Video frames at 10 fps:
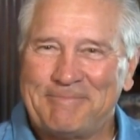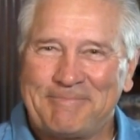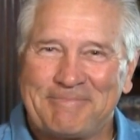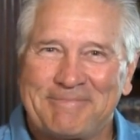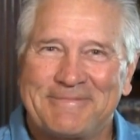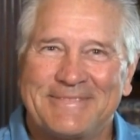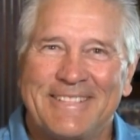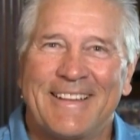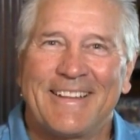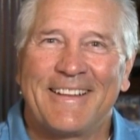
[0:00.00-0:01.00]
You know a
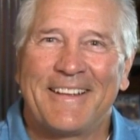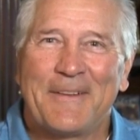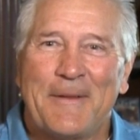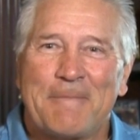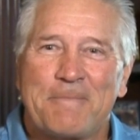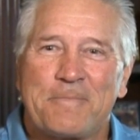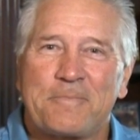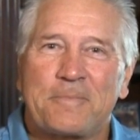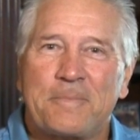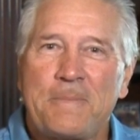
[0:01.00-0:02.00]
little something about a
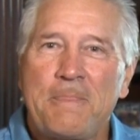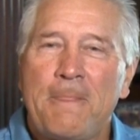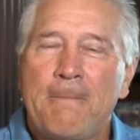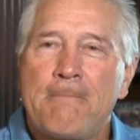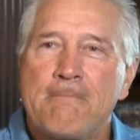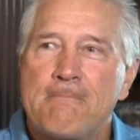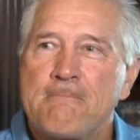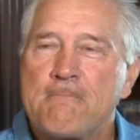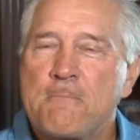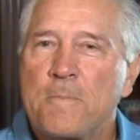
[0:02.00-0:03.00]
Super Bowl. You
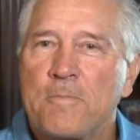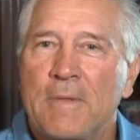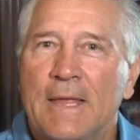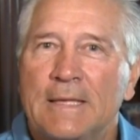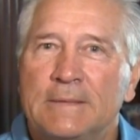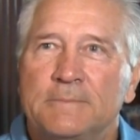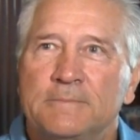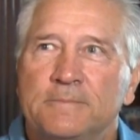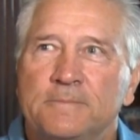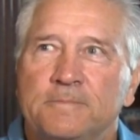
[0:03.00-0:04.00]
played not only Super
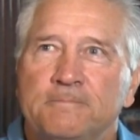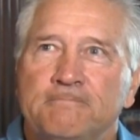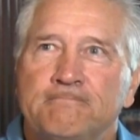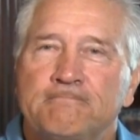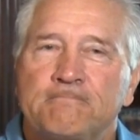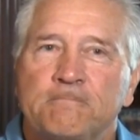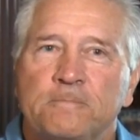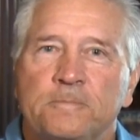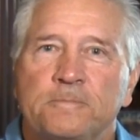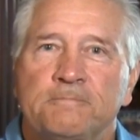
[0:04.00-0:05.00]
Bowl 14 with the
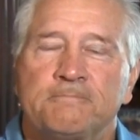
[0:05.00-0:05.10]
Rams, but